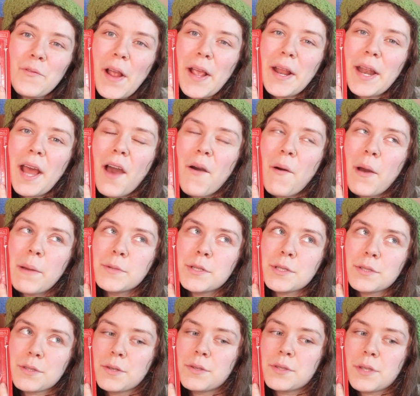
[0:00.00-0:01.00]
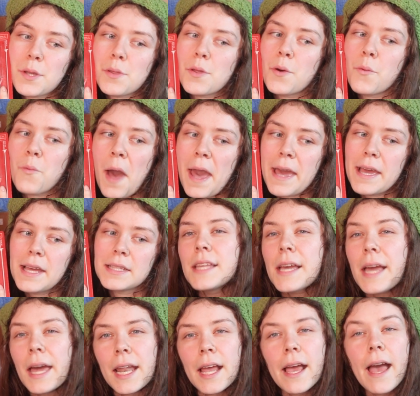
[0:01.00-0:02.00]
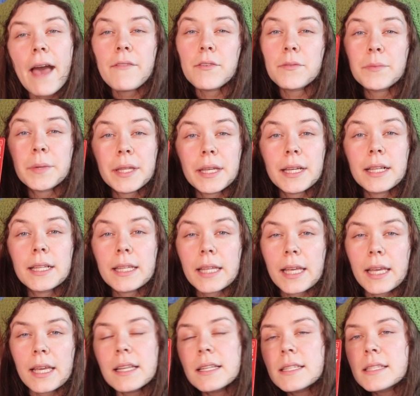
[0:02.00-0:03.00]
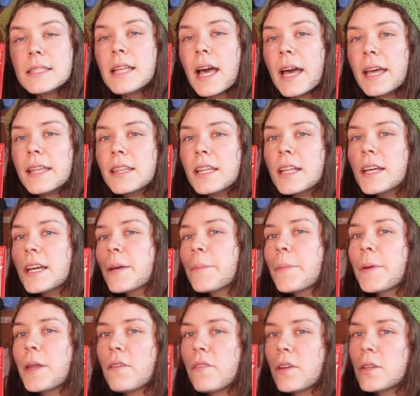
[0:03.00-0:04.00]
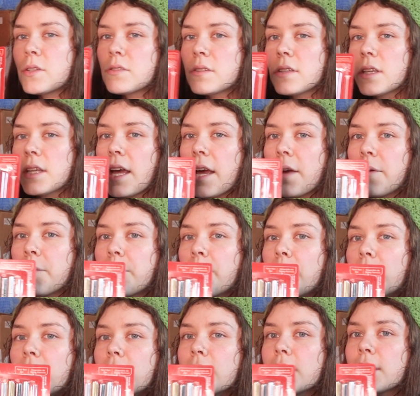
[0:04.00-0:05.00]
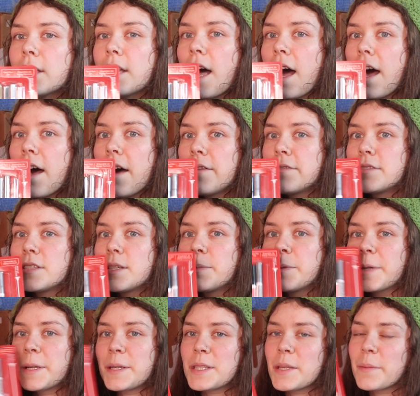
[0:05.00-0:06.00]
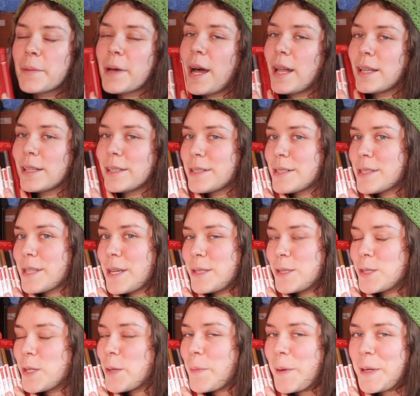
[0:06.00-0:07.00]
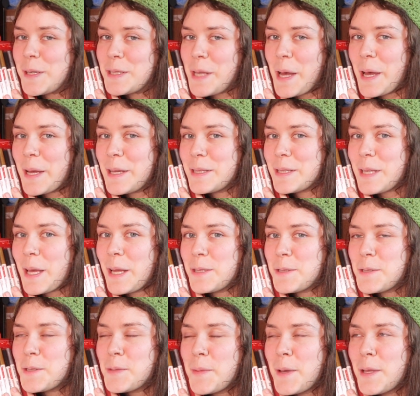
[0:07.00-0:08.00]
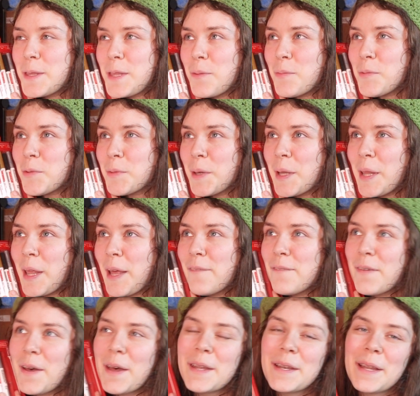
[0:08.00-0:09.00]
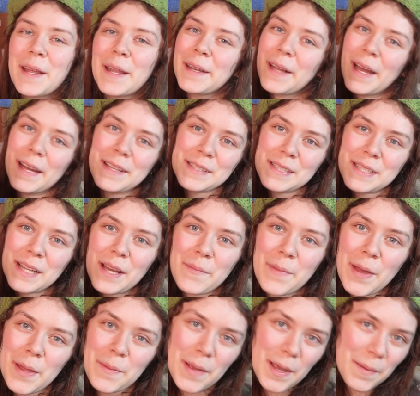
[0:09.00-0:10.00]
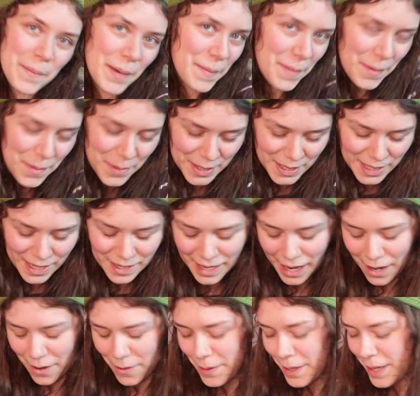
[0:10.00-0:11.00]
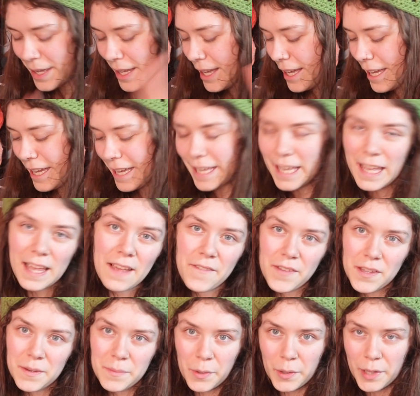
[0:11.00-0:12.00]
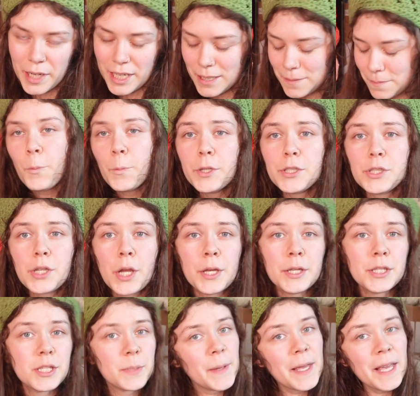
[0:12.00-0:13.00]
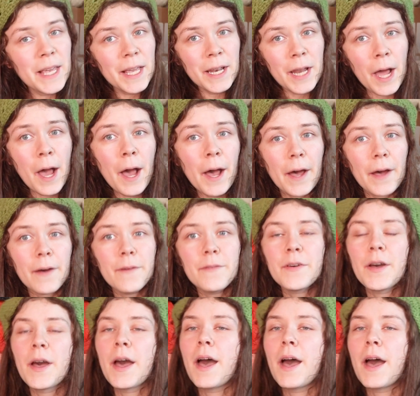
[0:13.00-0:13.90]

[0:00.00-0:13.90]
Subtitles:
right now I'm just using the white to kind of have a really clean sign look, but eventually I would love to bring some colors into my signs and just make them really fun and custom and make my booth stand out even more. Which, speaking of,